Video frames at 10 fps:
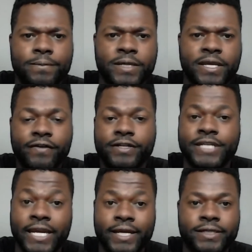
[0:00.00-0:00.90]
give her a
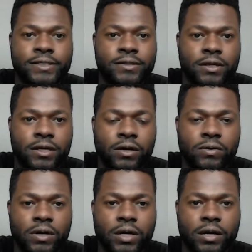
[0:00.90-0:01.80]
chance, you
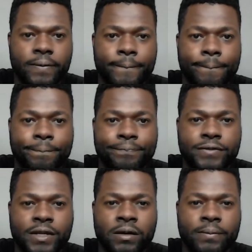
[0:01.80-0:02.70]
know, um,
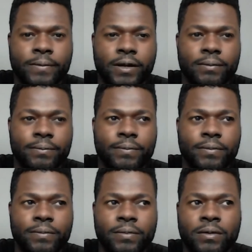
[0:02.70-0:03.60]
um, um,
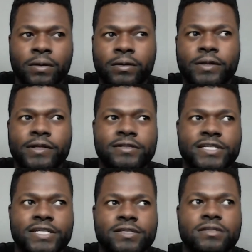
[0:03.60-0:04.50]

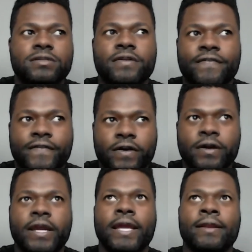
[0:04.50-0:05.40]
just defer
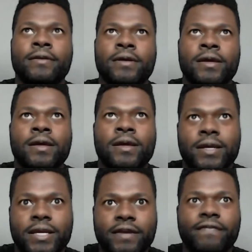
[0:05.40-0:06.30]
and
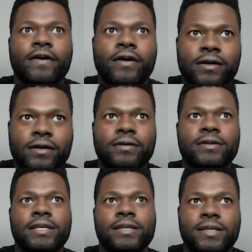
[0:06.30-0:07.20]
give her
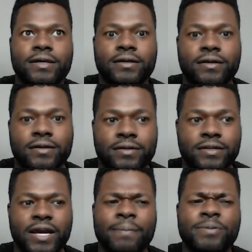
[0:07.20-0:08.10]
the
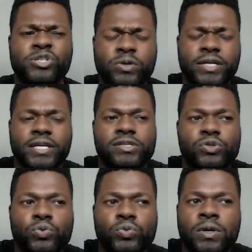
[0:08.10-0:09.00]
the opportunity
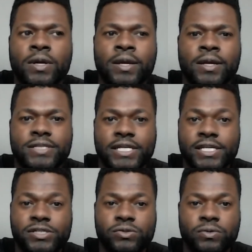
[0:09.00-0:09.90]
to
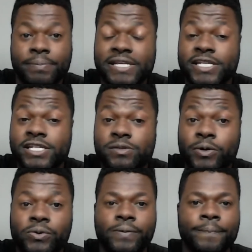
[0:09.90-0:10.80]
teach you and be
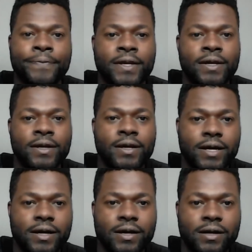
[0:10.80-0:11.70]
teachable.
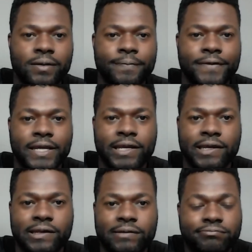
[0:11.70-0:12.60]
Um,
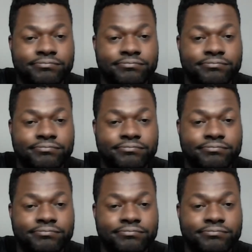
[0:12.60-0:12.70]
and